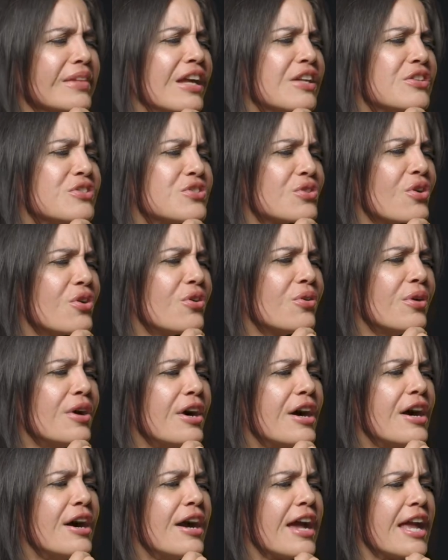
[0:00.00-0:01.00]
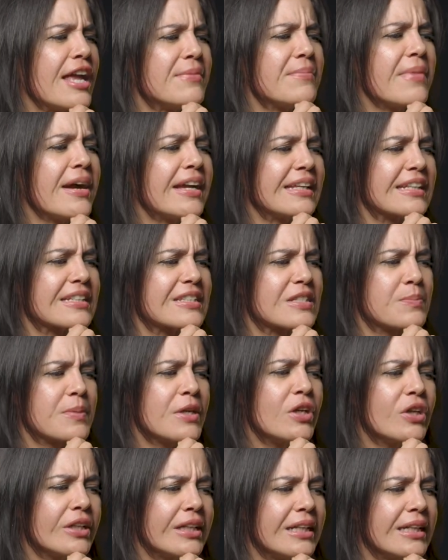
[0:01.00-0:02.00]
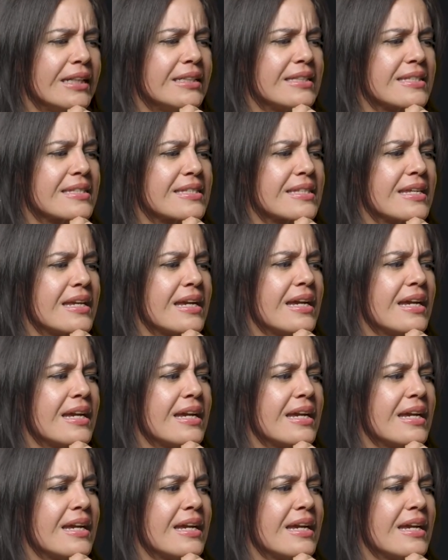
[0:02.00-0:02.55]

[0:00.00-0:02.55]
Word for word: And so in my experience,